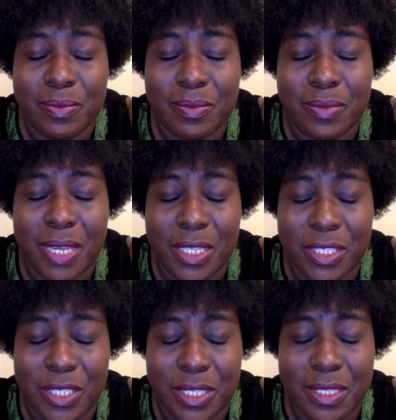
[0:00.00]
In
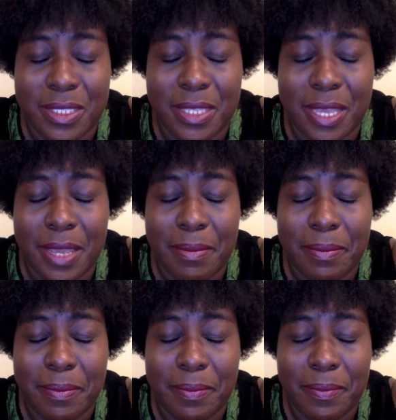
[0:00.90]
Jesus' name,
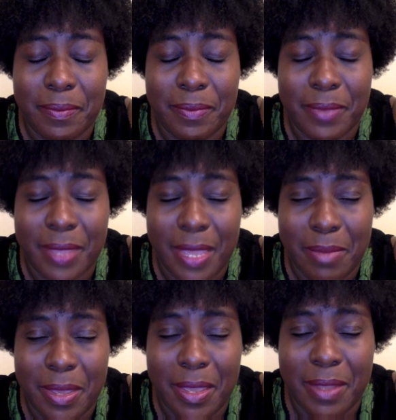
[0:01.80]

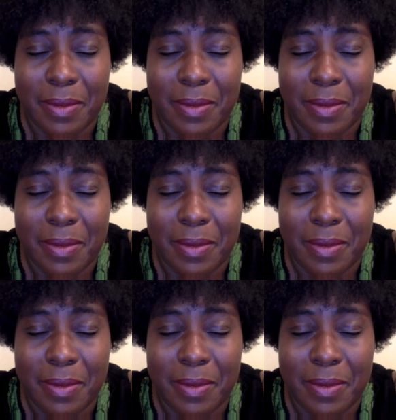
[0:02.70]
amen.